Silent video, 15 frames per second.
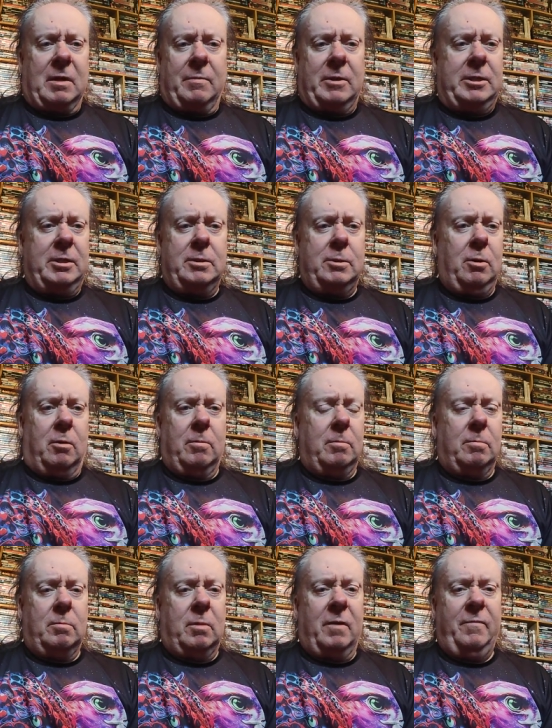This is not
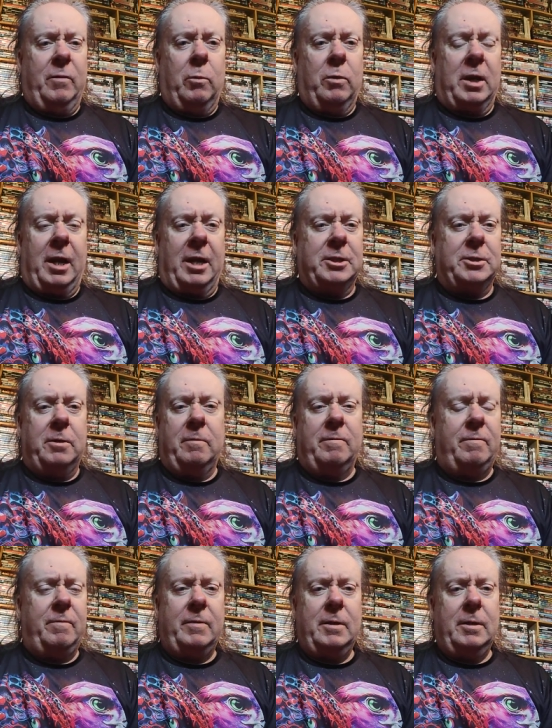my full collection of
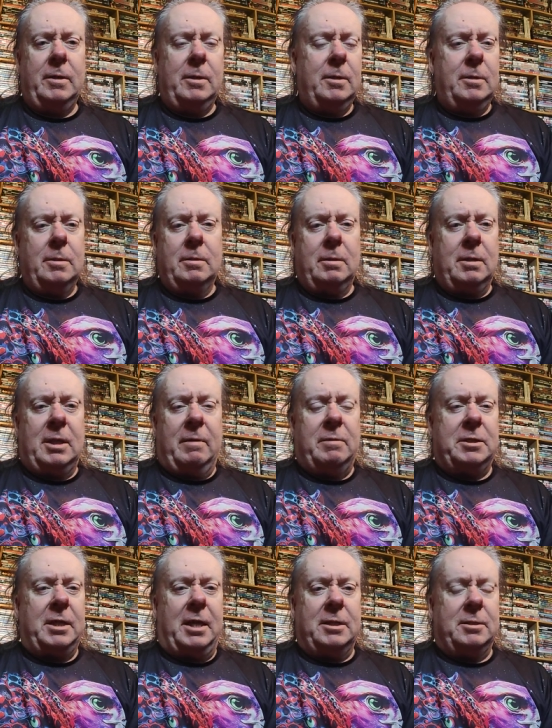gift
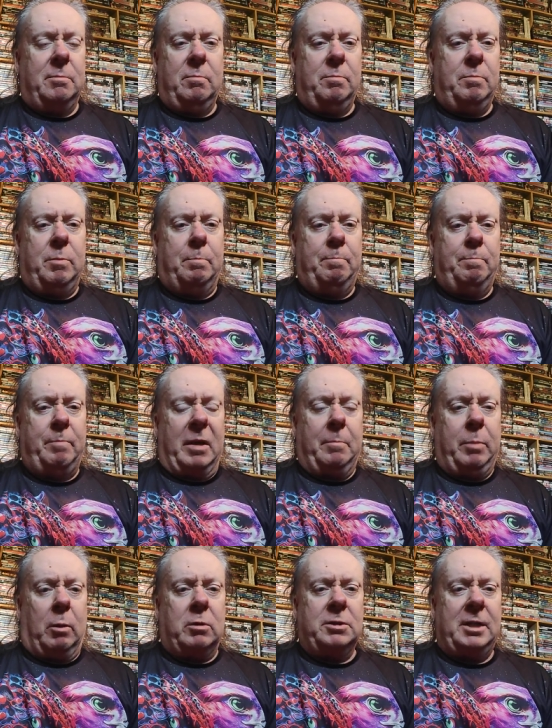sets and big
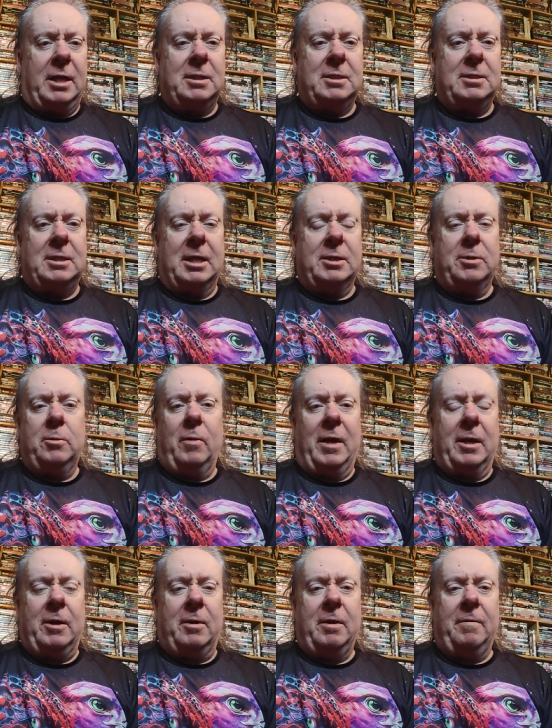box sets, etc., and all
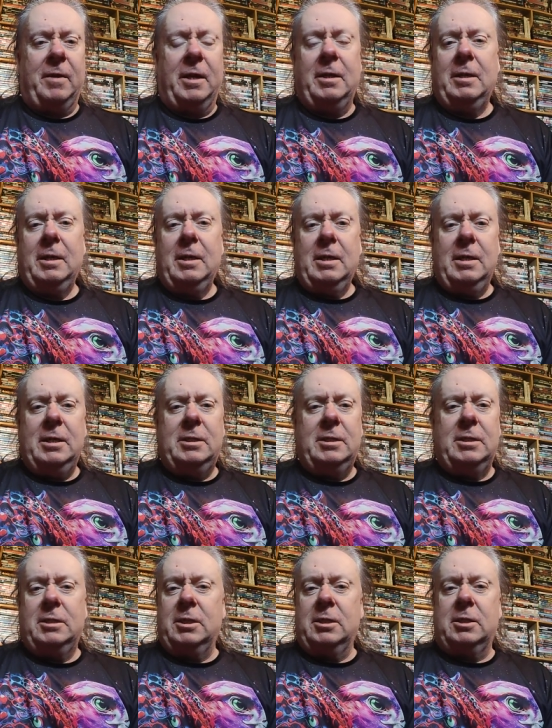that kind of thing. This
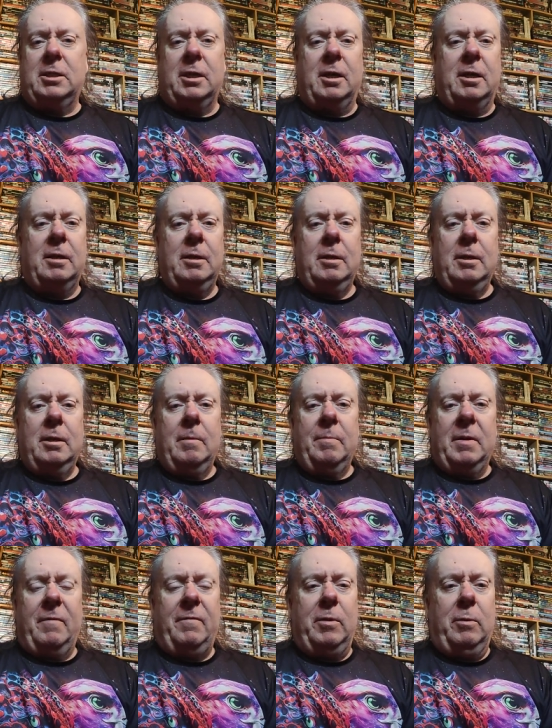is just a
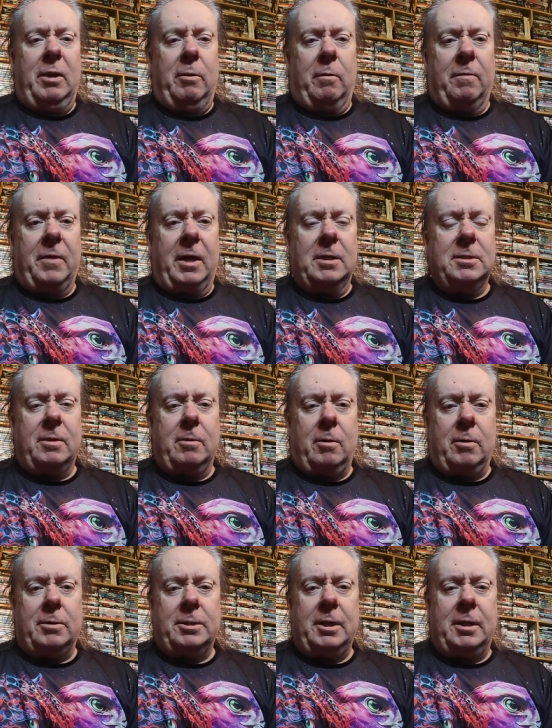few little things I've
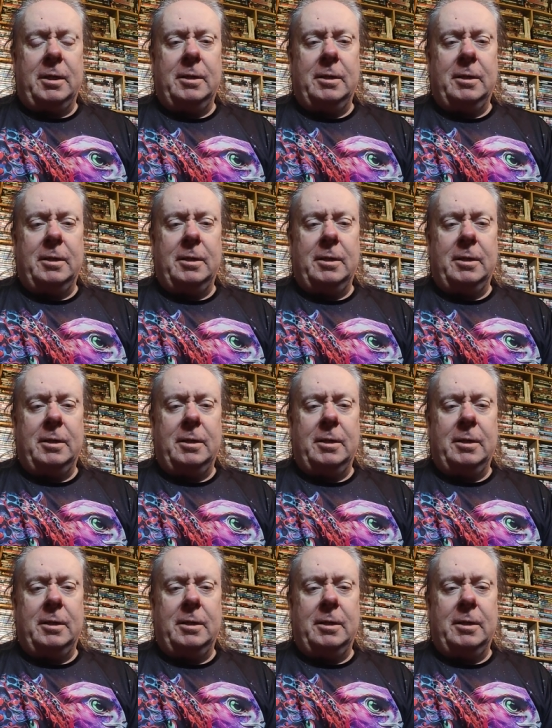got